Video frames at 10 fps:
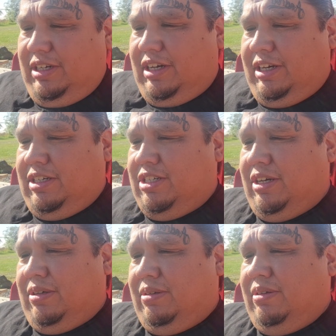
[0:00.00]
I can
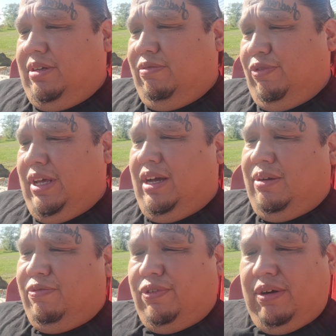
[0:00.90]
tell. And for that,
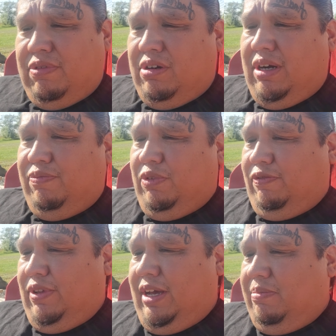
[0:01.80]
I'm forever grateful
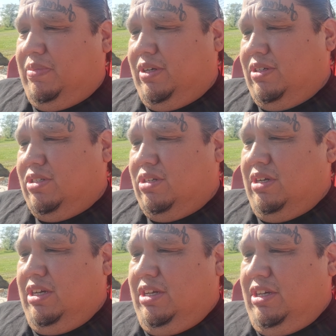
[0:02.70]
for that because
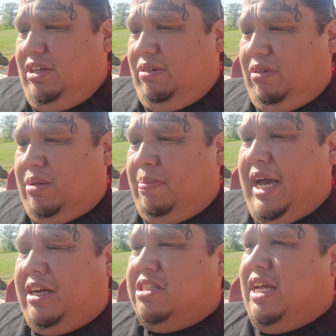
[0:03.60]
with the
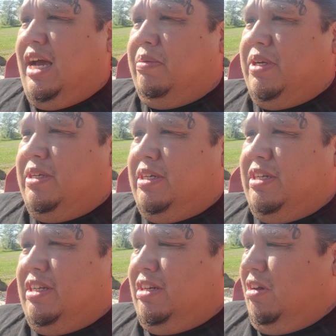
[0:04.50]

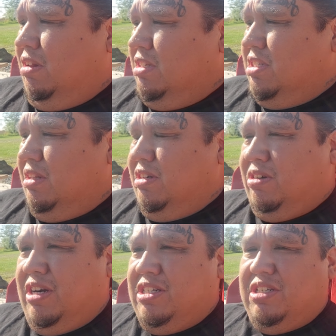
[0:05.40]
backstabbing and all this other
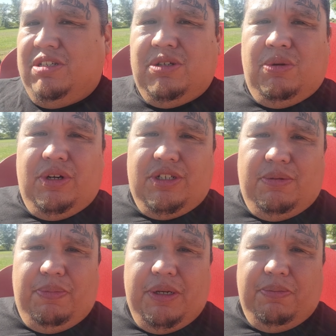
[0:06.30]
crazy stories
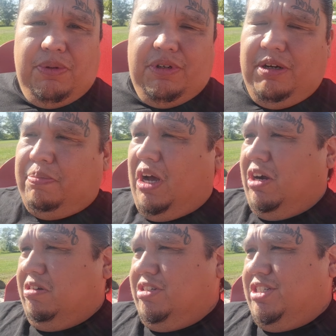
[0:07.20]
of people,
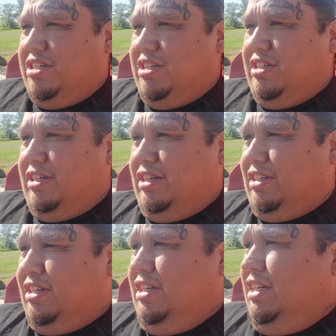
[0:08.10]
hypocrisy,
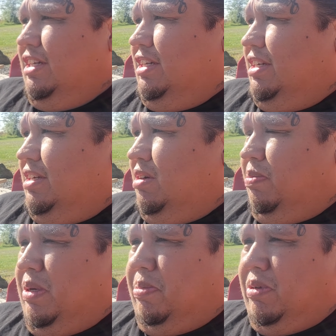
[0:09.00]
and you know,
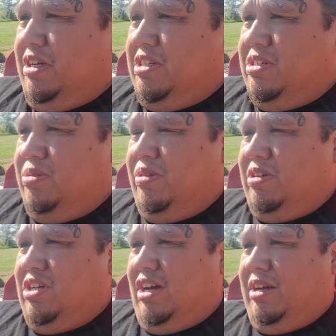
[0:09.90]
people get to do
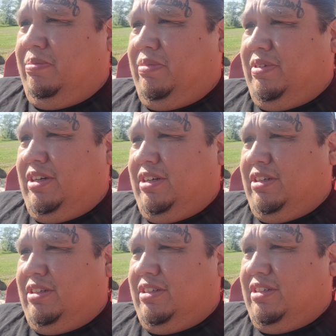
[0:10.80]
their time
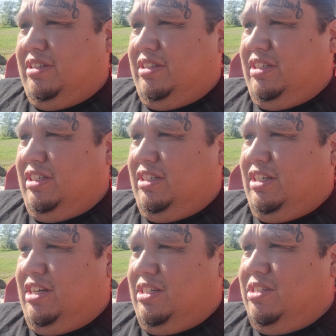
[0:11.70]
and
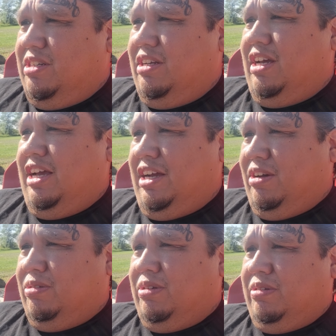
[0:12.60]
they get to, to hang
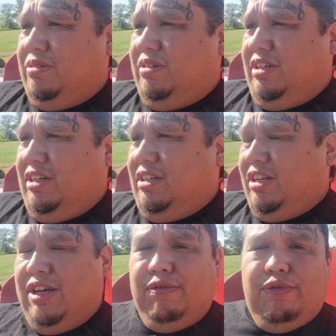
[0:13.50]
out and, and
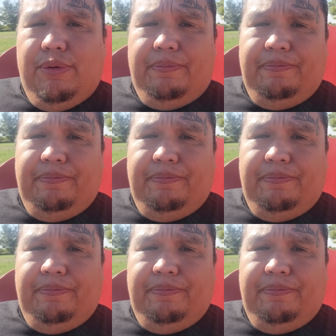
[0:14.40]
live